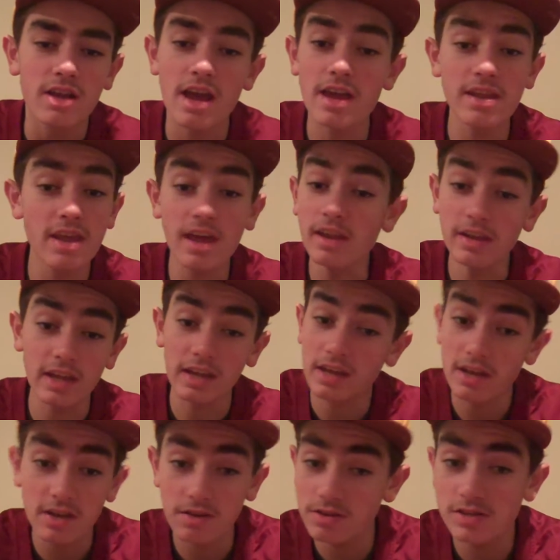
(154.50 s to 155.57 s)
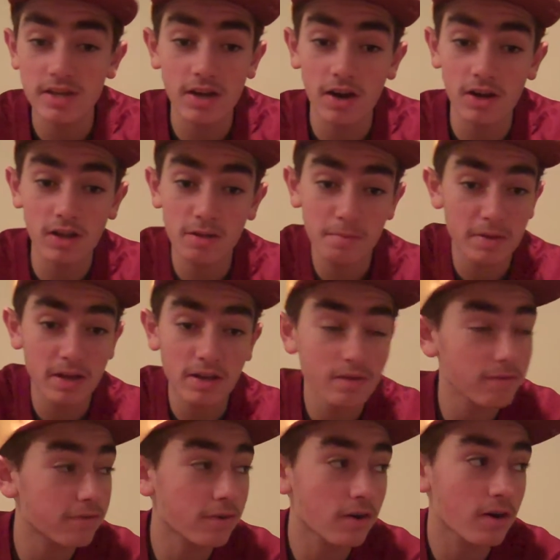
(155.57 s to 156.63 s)
and then they can use the
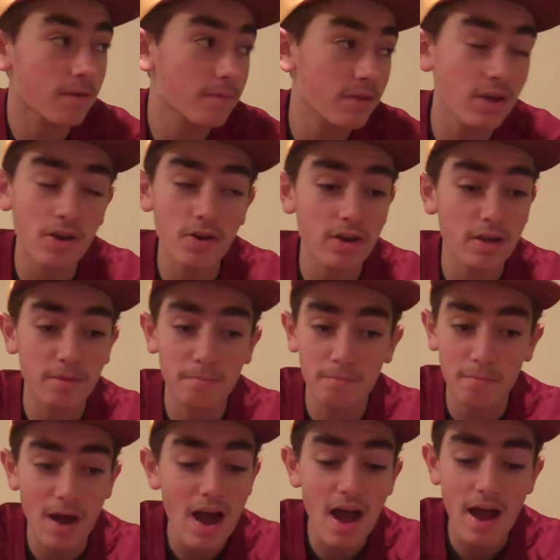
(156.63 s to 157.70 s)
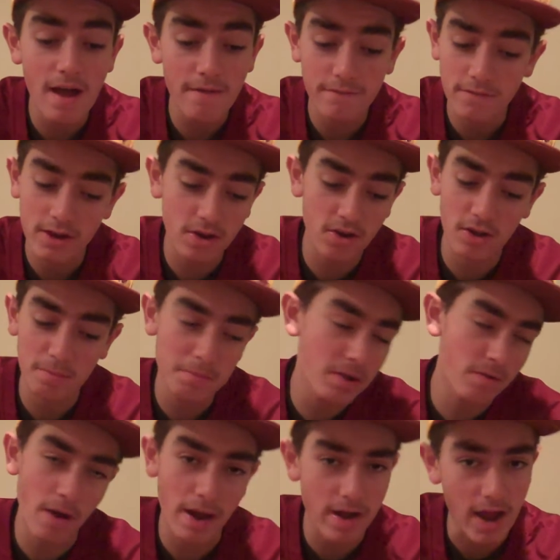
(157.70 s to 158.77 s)
argument for hearing
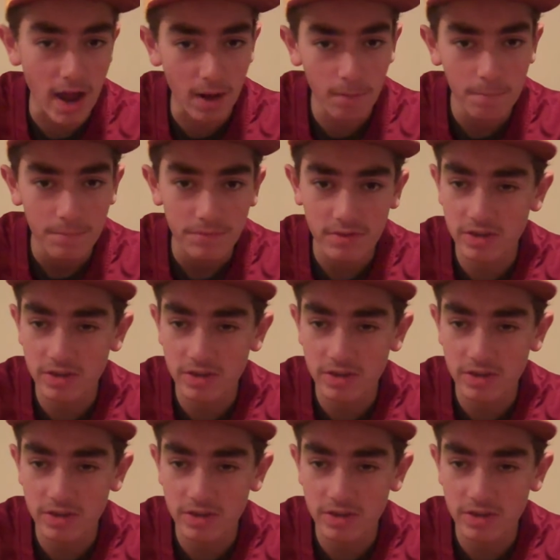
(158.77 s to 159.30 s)
me right now.